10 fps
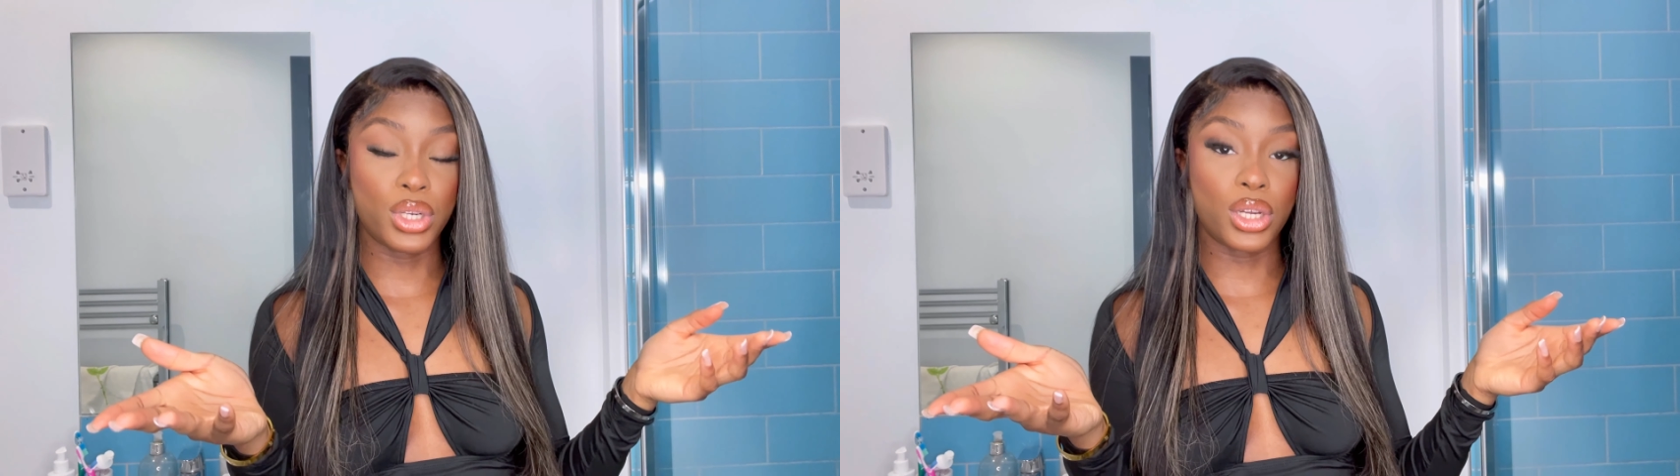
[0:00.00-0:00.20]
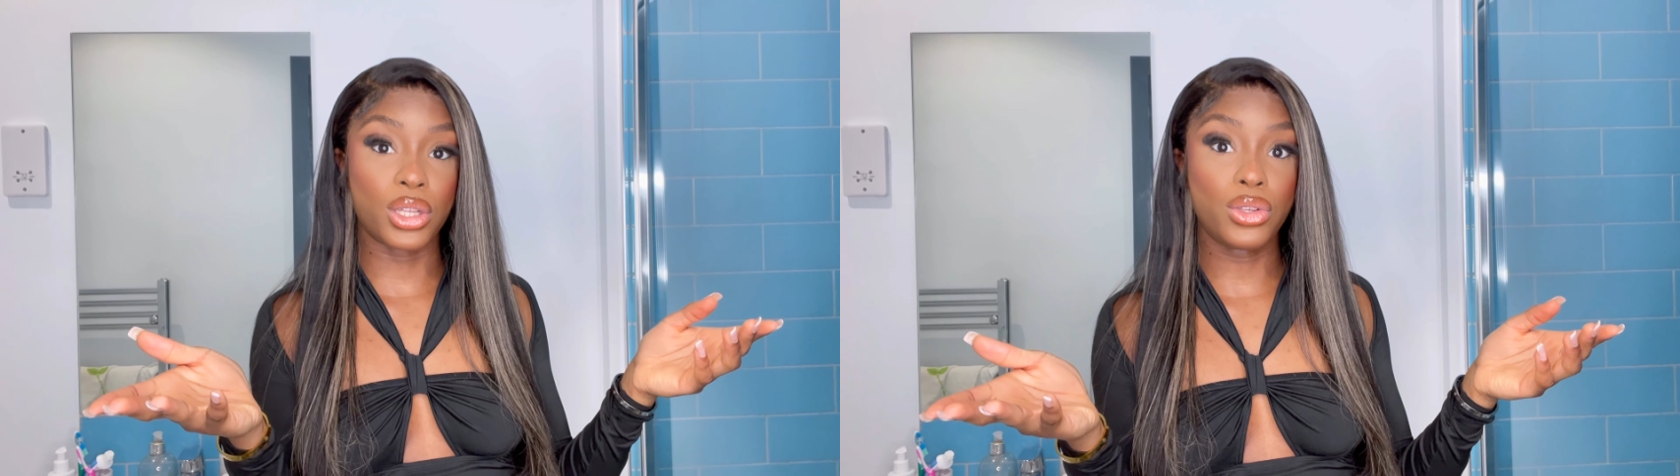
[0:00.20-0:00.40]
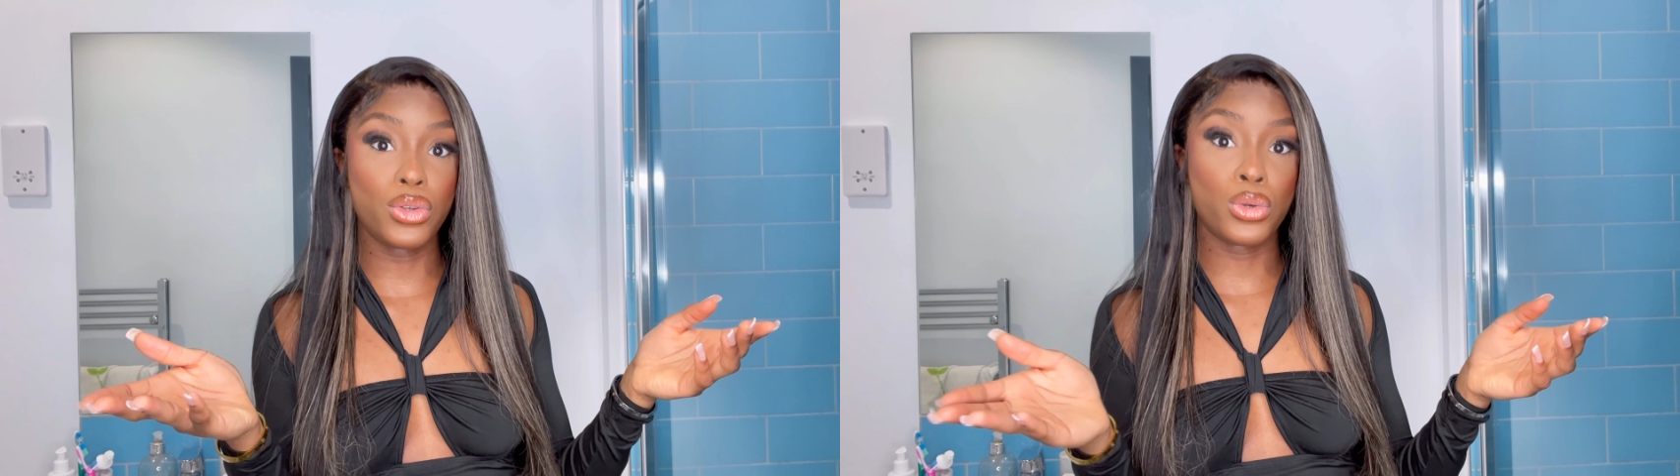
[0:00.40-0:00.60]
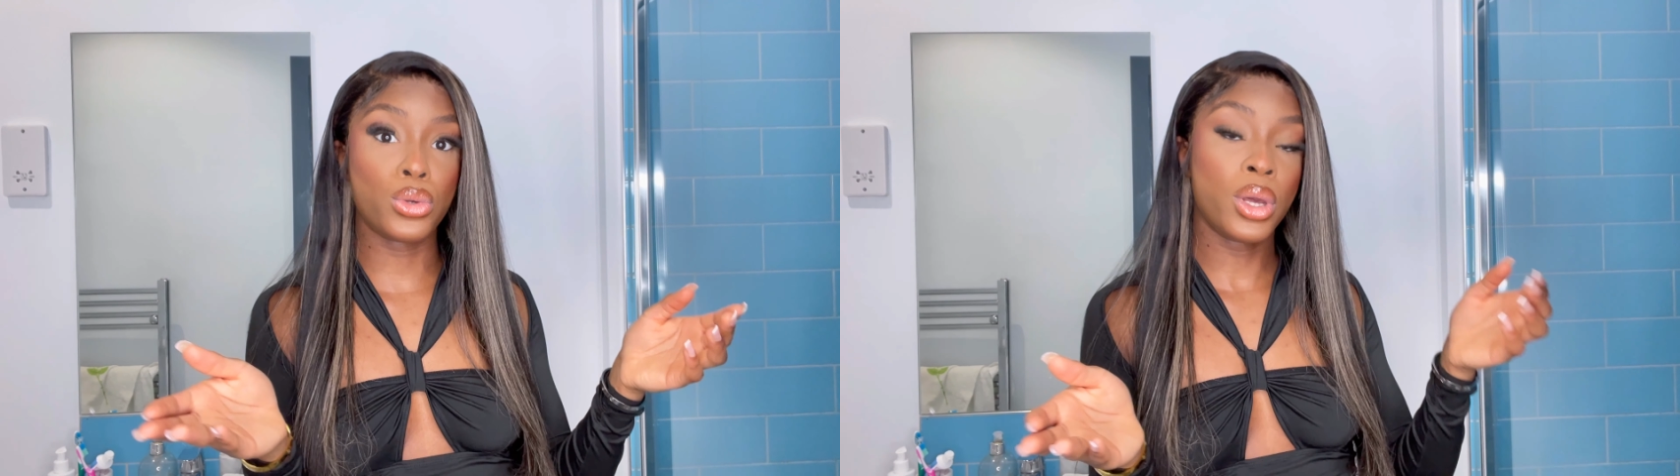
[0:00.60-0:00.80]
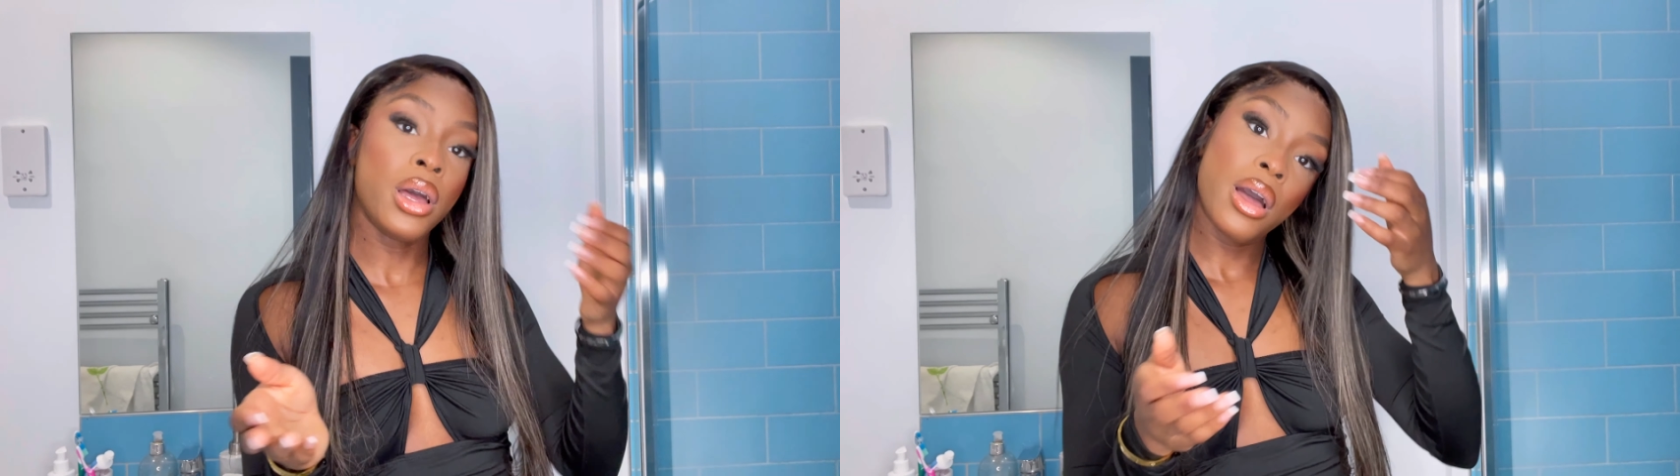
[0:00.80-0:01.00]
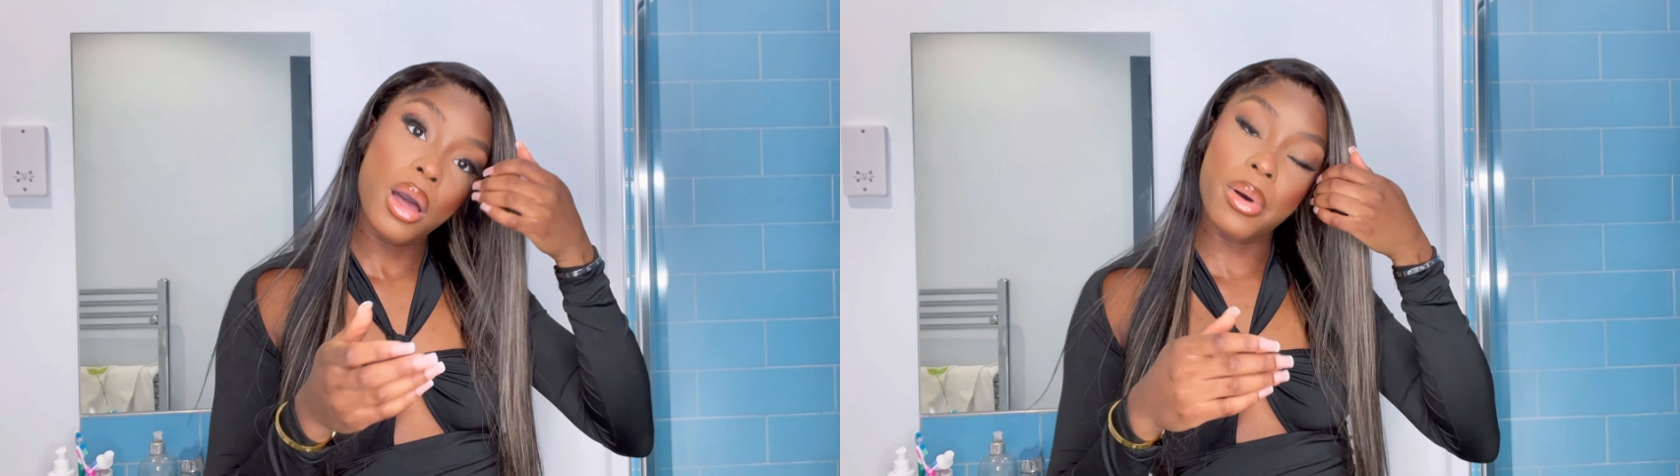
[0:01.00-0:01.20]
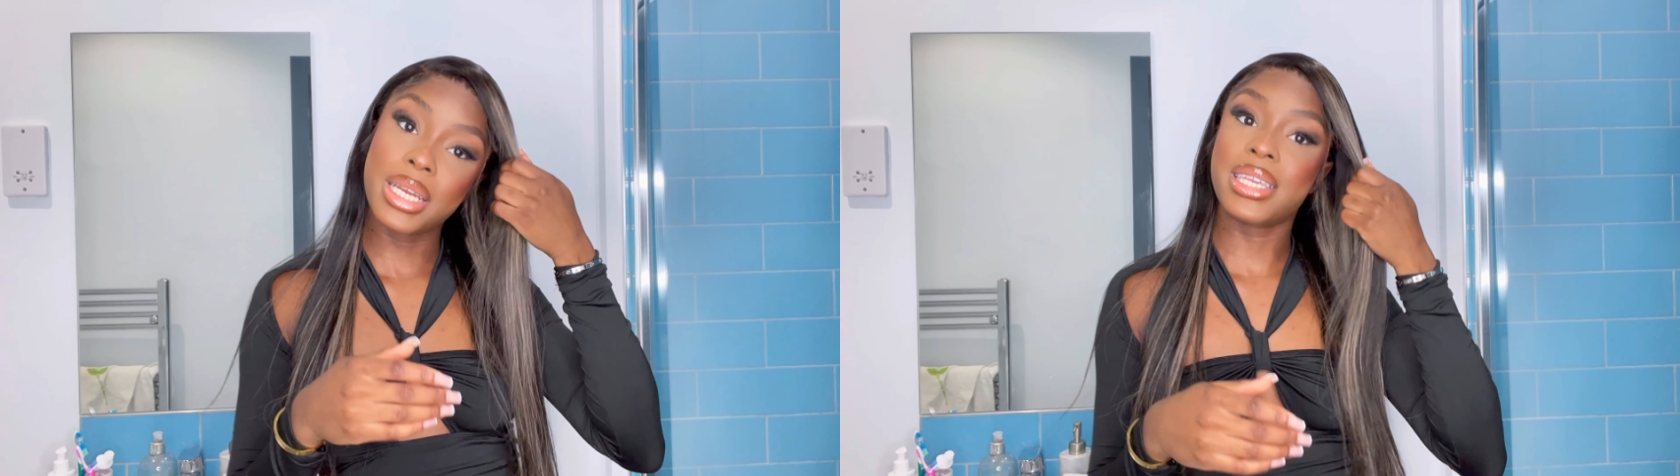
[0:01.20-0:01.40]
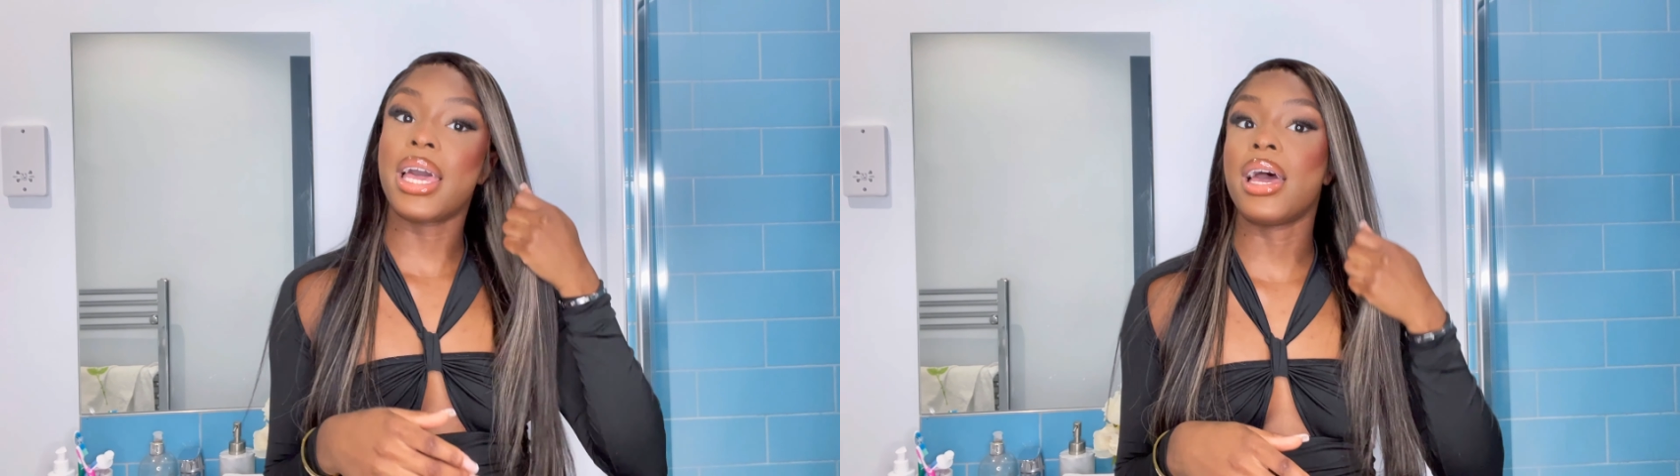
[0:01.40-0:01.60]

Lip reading: good too about this hair.